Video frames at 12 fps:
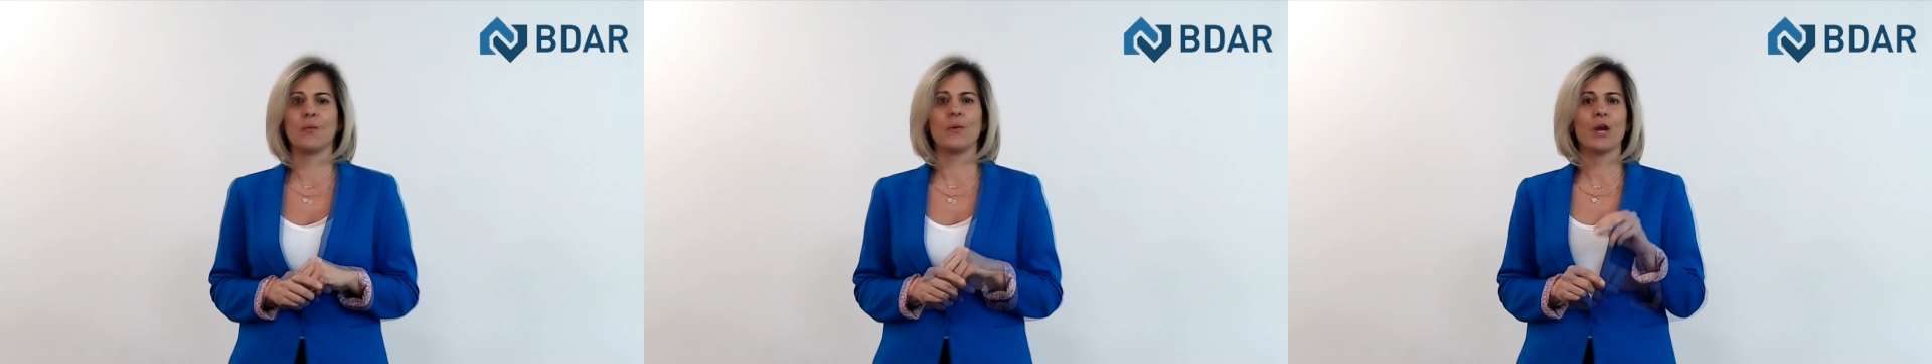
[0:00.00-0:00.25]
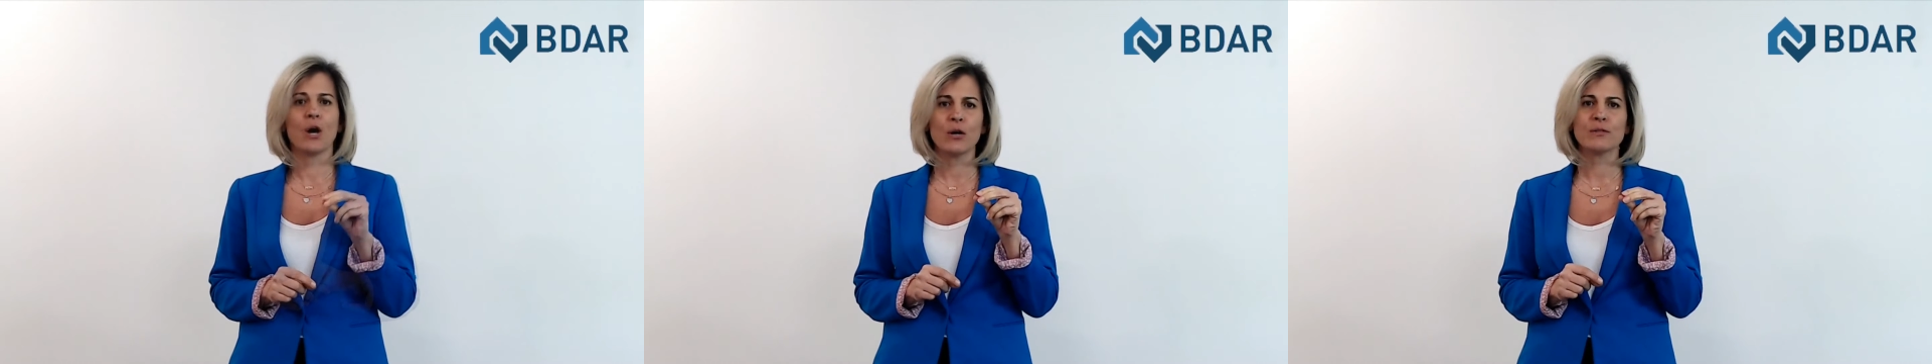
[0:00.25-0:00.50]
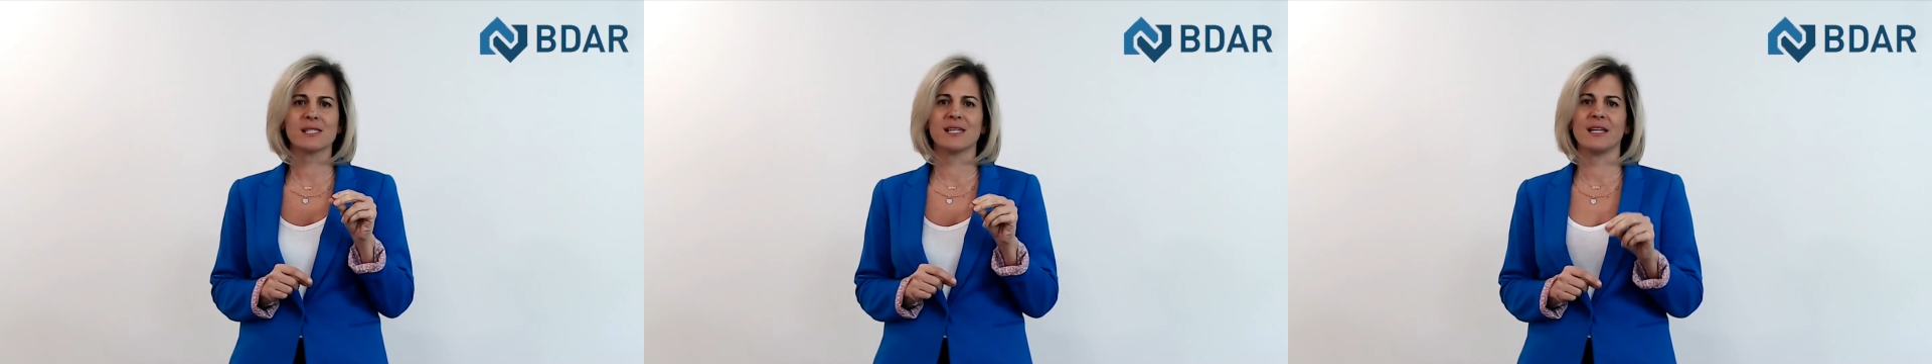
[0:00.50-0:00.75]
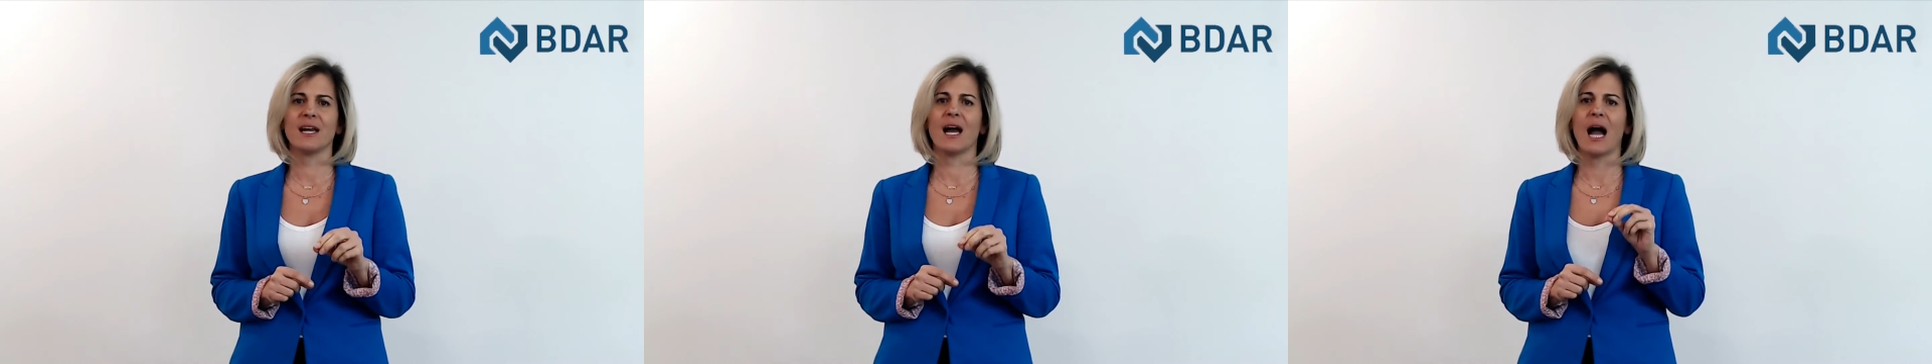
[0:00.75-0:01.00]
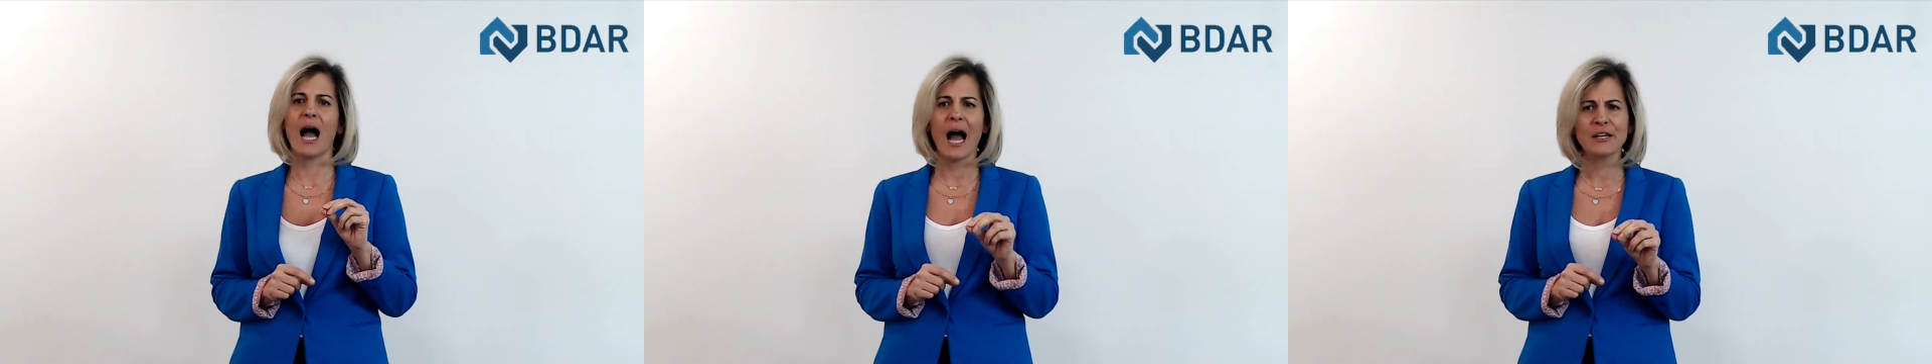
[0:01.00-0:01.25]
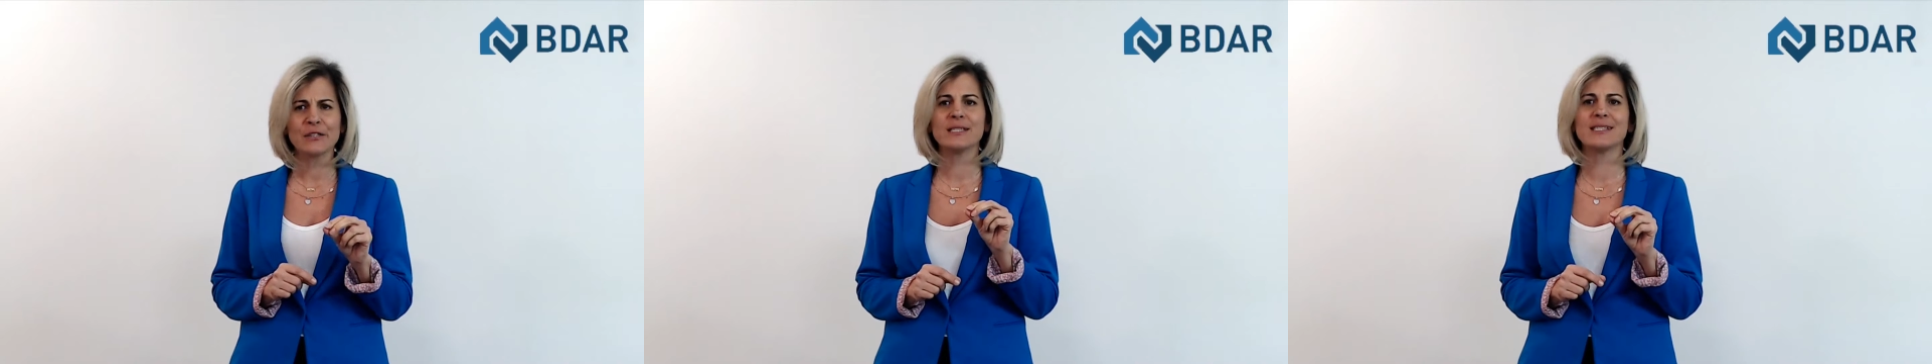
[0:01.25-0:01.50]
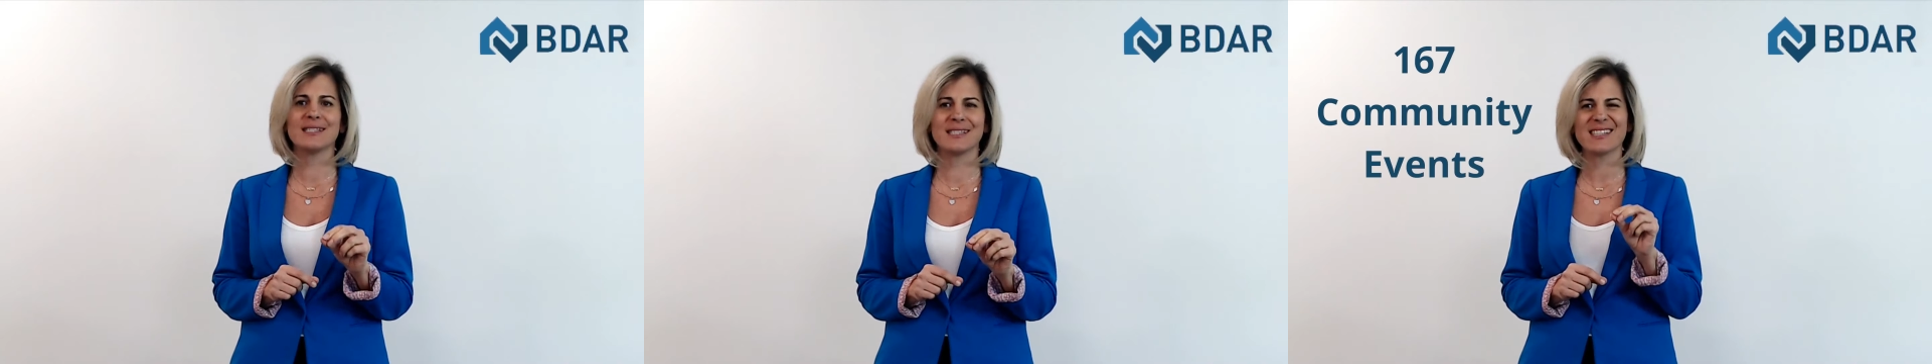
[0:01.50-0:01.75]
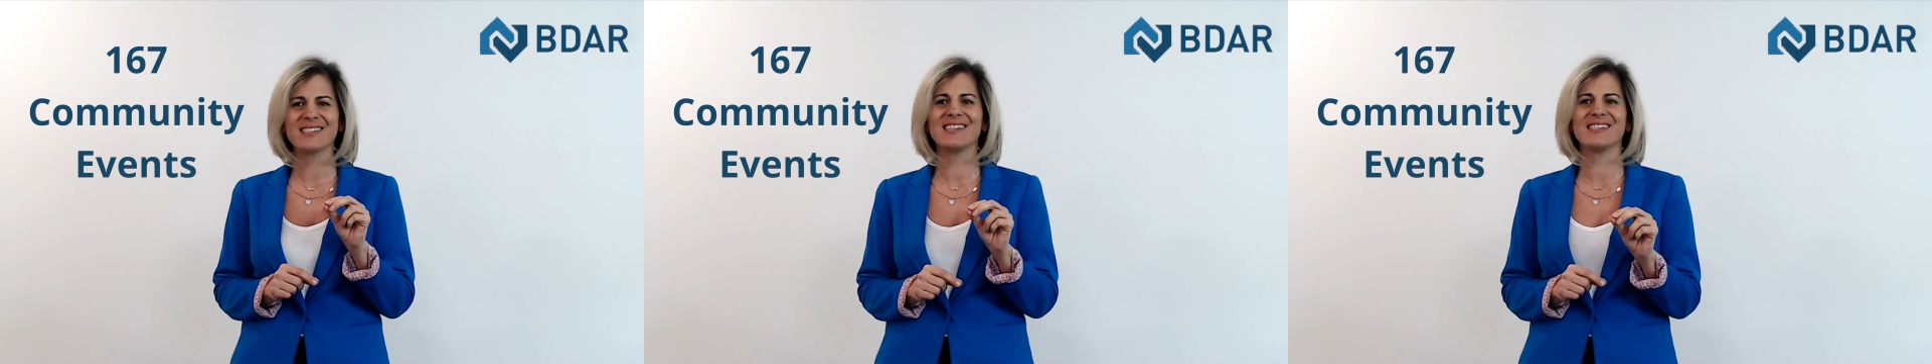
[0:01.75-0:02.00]
We hosted
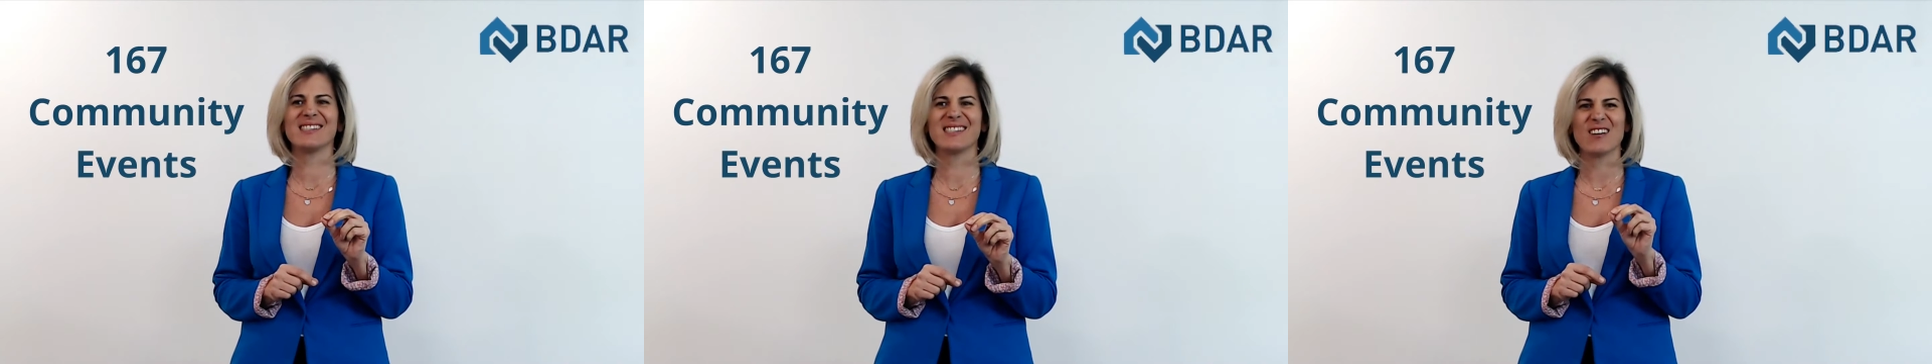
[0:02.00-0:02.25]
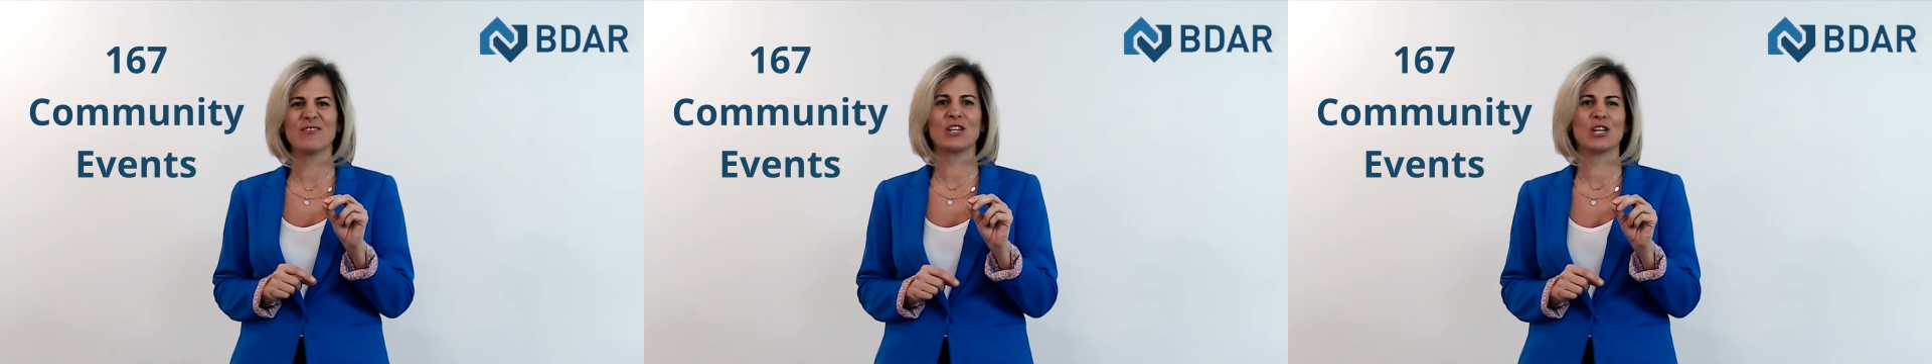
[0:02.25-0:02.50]
167